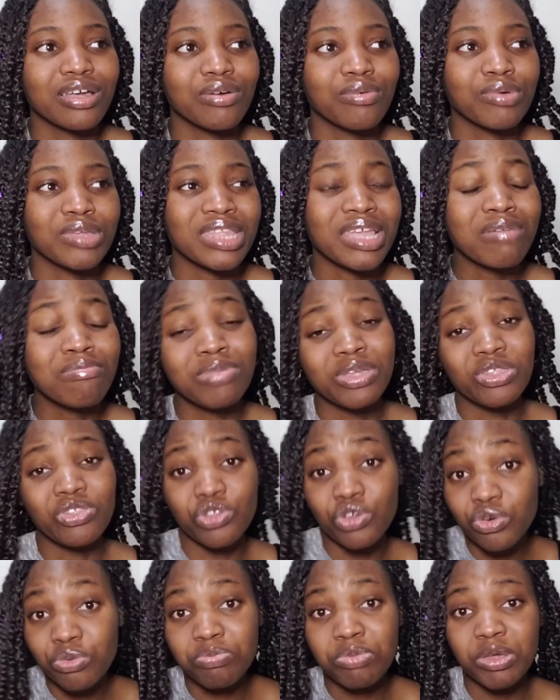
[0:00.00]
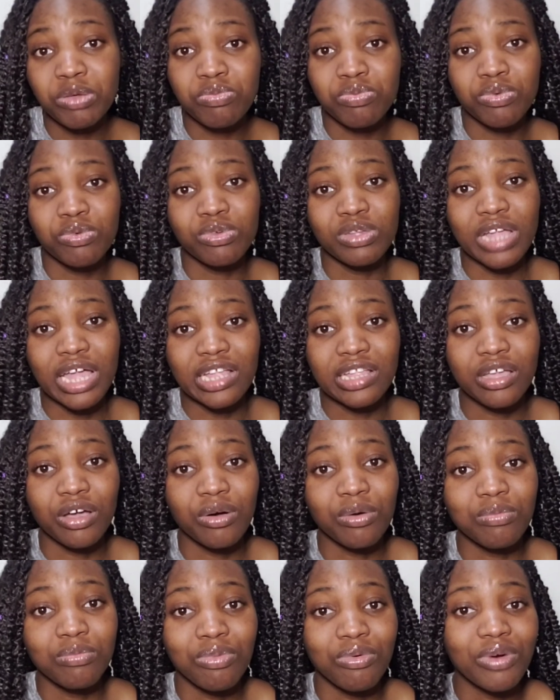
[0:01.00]
would there be new people that they
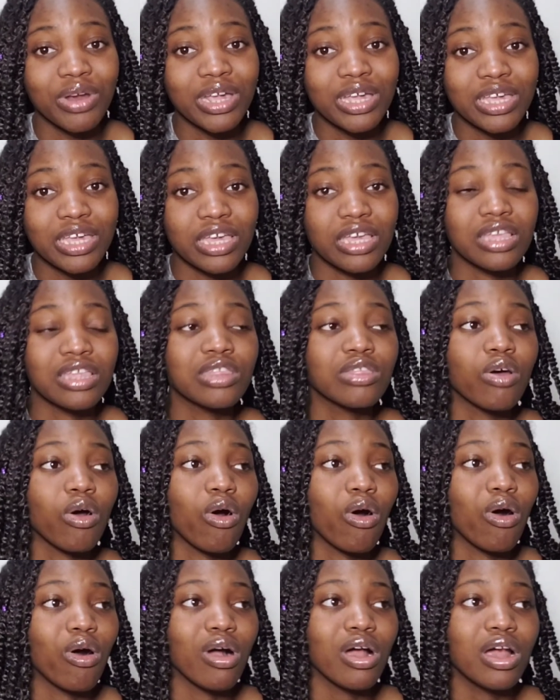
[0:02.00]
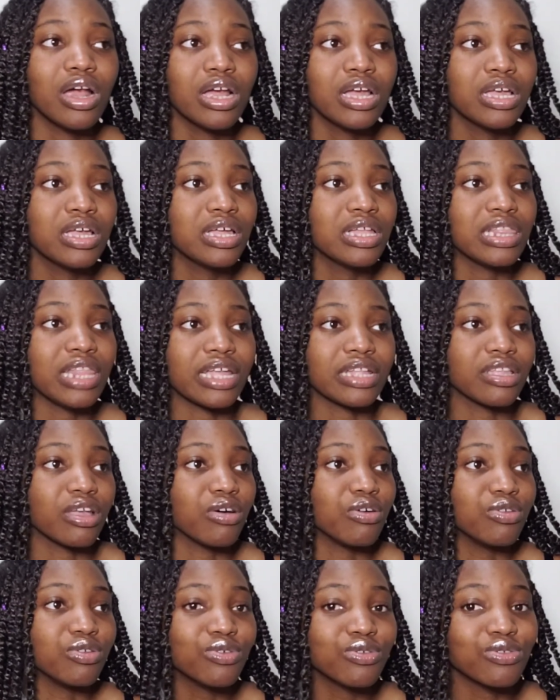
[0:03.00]
will bring in, or like they
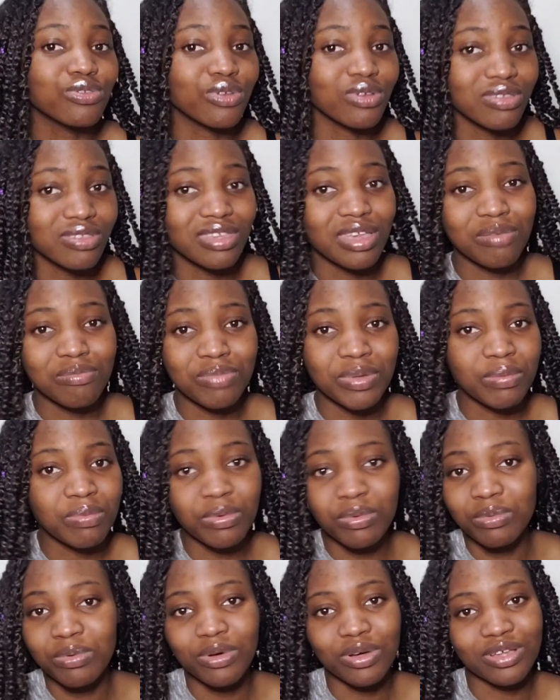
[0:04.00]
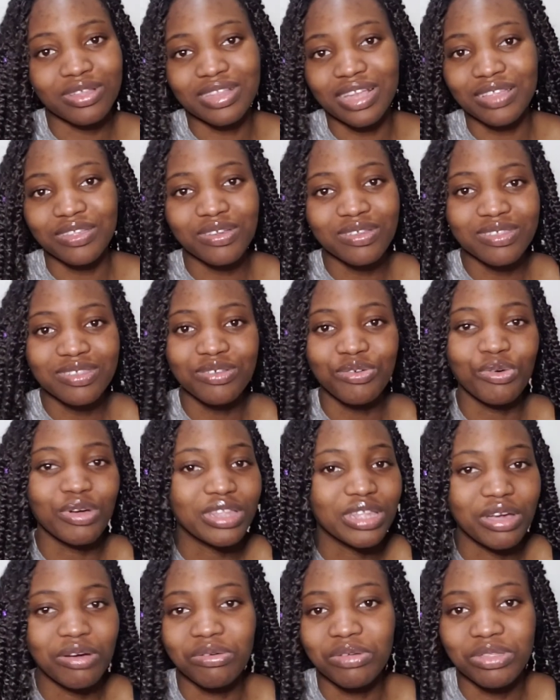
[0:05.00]
will use those same people, because I don't see
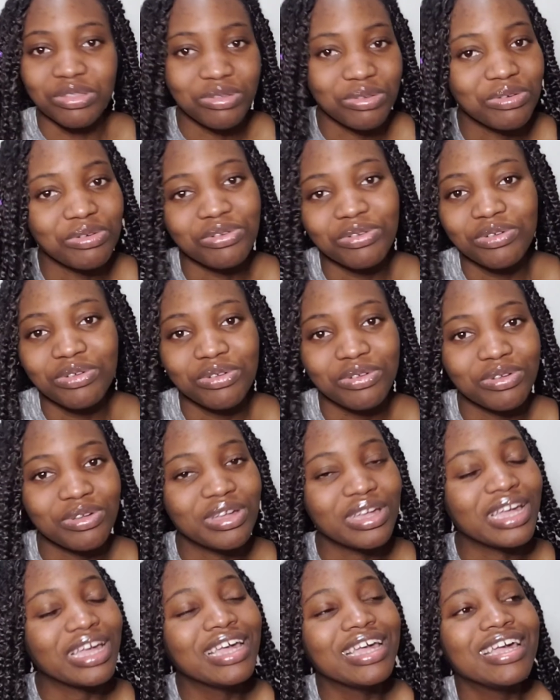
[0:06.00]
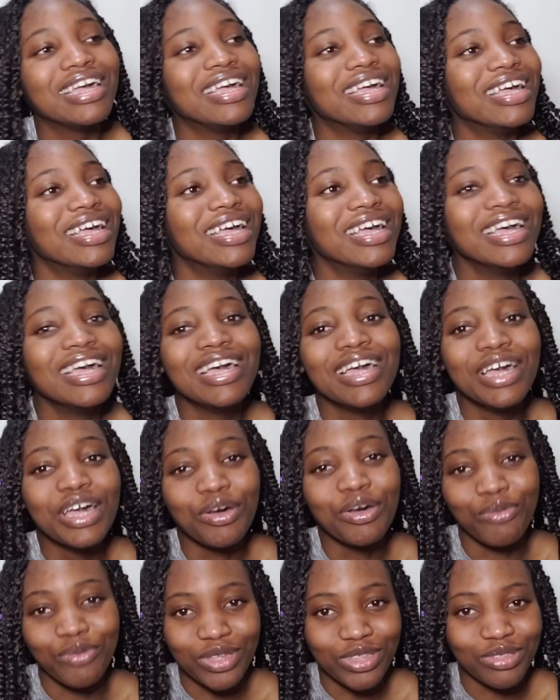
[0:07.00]
what they will do
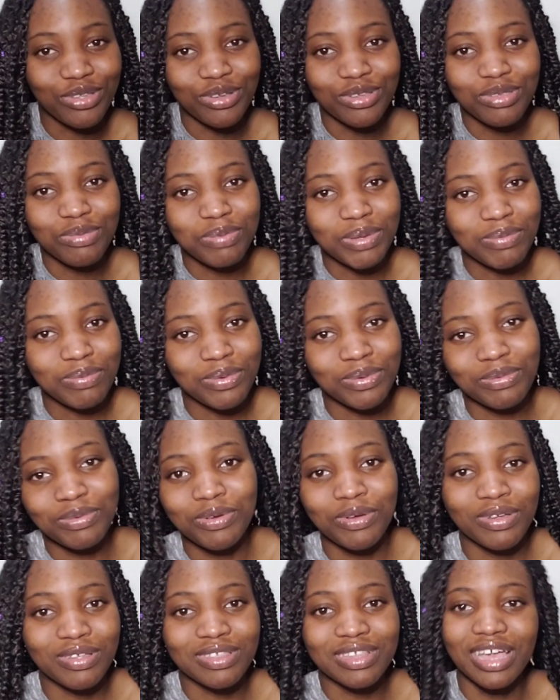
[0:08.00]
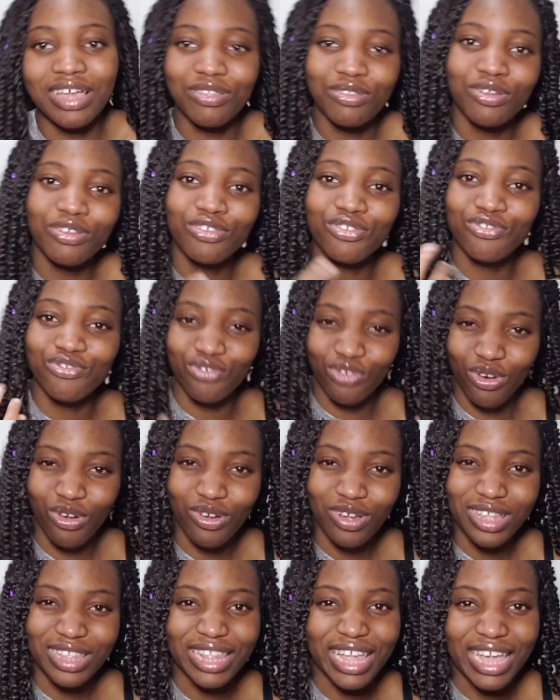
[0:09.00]
with those people because they are not
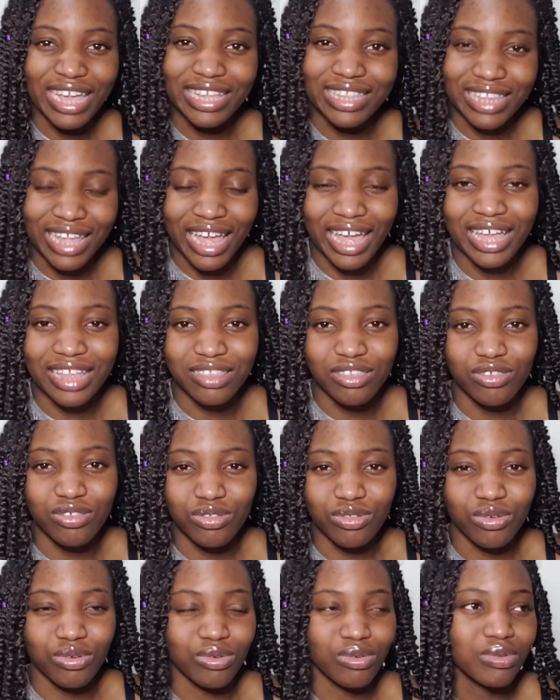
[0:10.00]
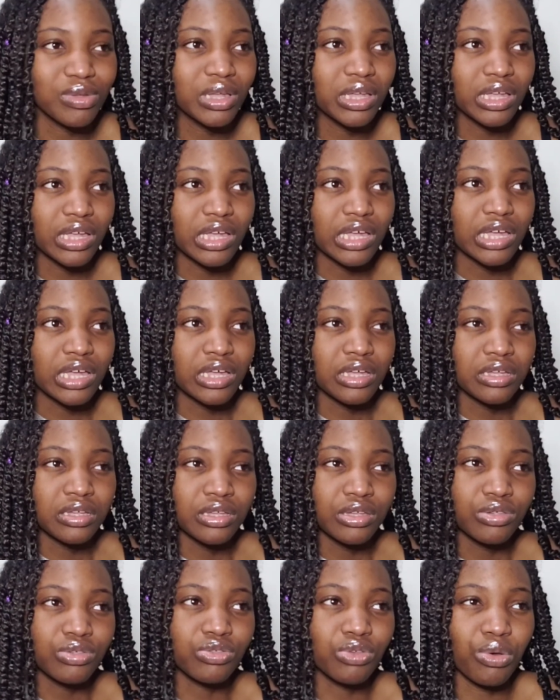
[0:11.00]
strong like that, you know.
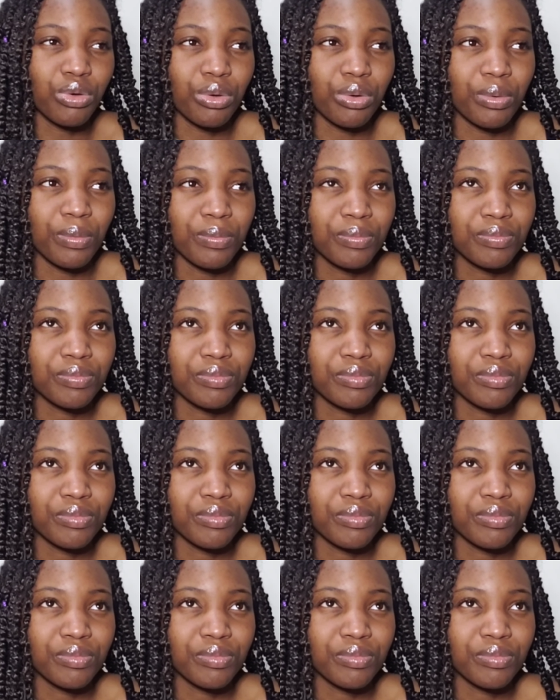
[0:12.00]
So